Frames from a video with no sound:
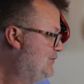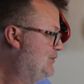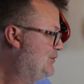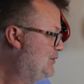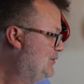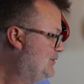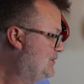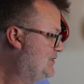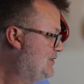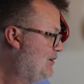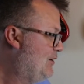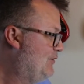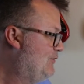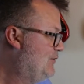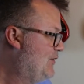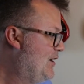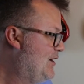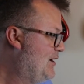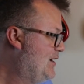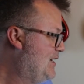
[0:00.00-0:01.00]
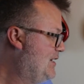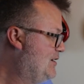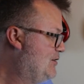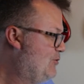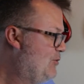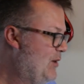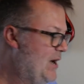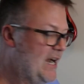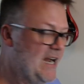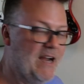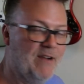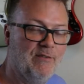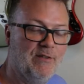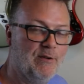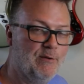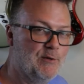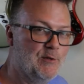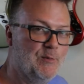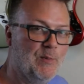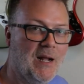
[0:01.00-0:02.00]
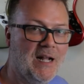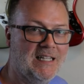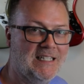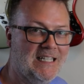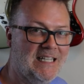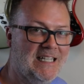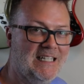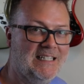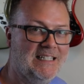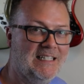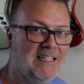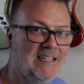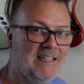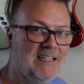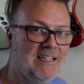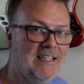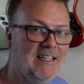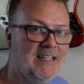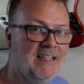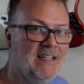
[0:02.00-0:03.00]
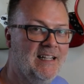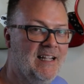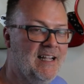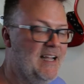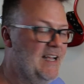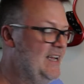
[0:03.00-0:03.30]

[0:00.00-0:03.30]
so it's all very quick. Everything responds instantly.